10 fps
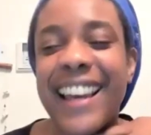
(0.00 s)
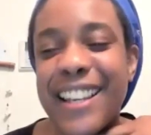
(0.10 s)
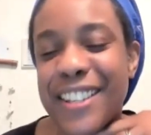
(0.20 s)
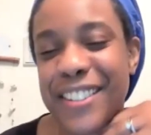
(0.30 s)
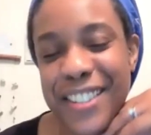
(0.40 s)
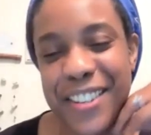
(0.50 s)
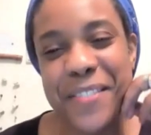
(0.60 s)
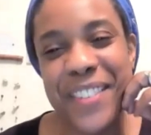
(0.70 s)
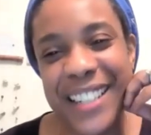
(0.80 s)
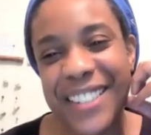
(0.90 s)
Thank you
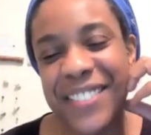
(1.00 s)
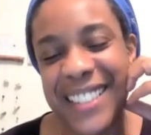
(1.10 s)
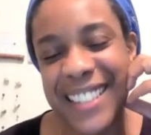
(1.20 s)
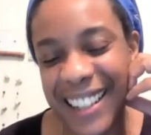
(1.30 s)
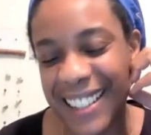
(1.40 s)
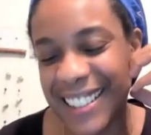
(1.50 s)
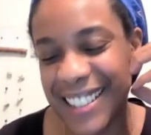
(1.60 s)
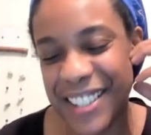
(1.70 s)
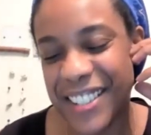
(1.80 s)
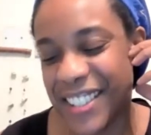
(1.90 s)
so much for
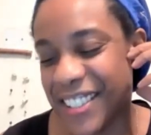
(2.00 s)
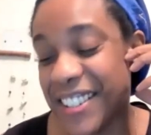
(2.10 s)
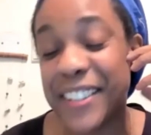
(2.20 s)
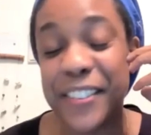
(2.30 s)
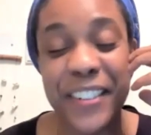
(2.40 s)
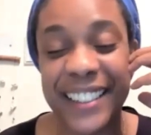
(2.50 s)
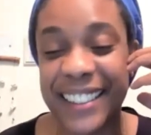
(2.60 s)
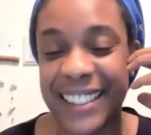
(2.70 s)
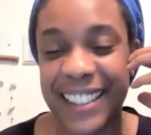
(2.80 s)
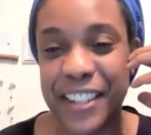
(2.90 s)
telling us your story.
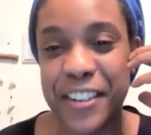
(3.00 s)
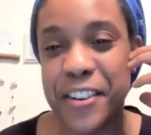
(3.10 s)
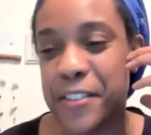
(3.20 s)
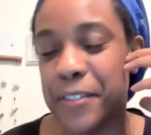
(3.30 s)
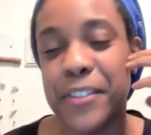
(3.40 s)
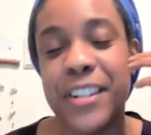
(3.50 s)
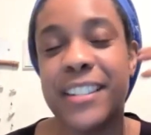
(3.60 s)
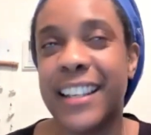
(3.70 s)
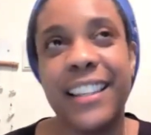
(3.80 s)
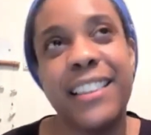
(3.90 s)
Well, you know,
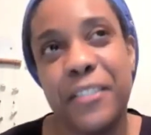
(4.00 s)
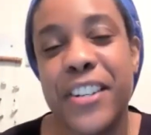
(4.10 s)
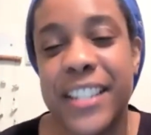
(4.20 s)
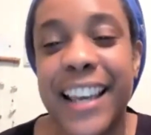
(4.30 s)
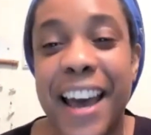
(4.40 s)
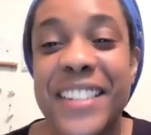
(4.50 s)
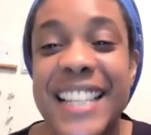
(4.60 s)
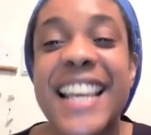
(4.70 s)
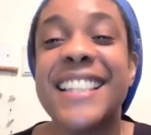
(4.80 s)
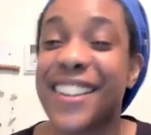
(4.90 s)
the first thing I have
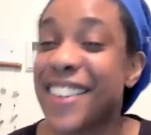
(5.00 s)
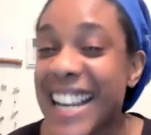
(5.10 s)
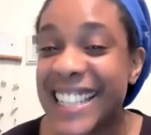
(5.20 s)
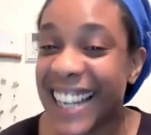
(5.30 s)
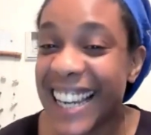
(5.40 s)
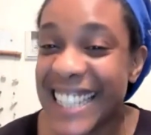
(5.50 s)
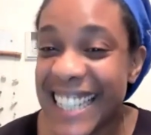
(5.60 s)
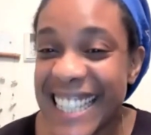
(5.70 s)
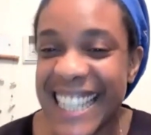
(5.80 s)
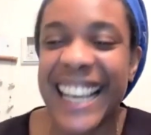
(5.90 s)
to say is
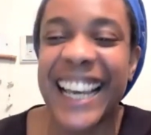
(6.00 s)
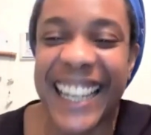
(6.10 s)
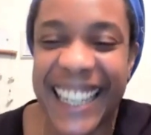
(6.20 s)
congratulations